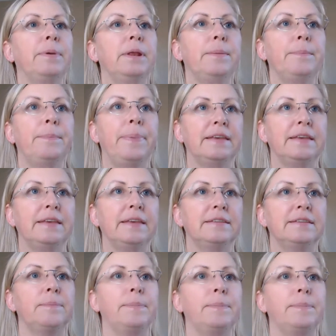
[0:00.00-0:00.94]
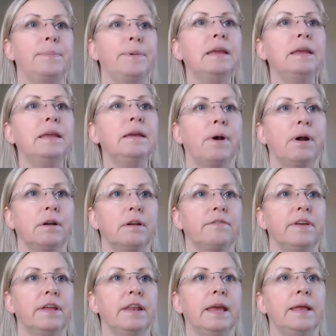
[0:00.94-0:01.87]
and pasted the beginning part of
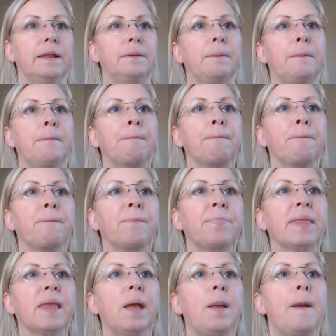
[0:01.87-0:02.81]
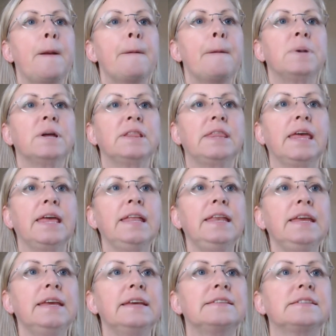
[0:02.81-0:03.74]
it in, but then
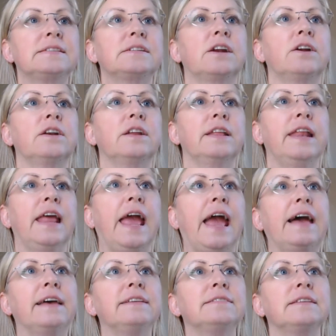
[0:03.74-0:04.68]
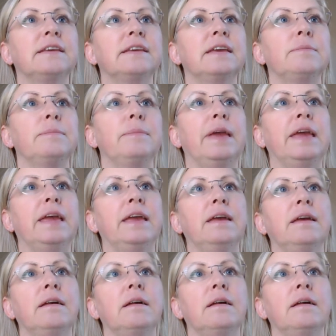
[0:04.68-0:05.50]
it started asking me,